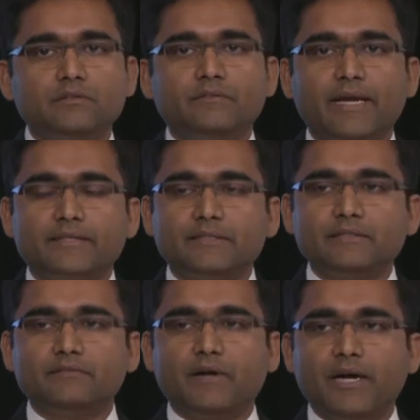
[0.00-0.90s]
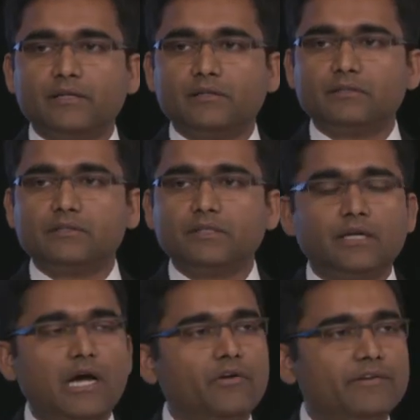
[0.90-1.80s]
vaccine vials.
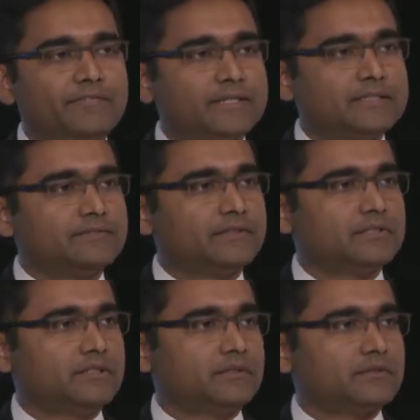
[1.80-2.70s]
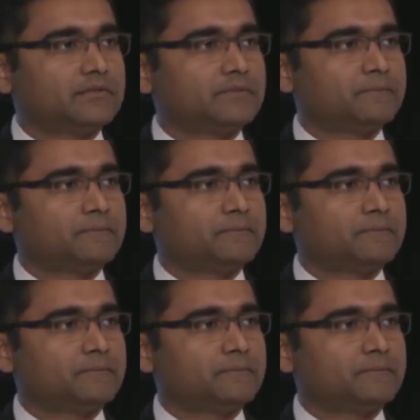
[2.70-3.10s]
How effective is this?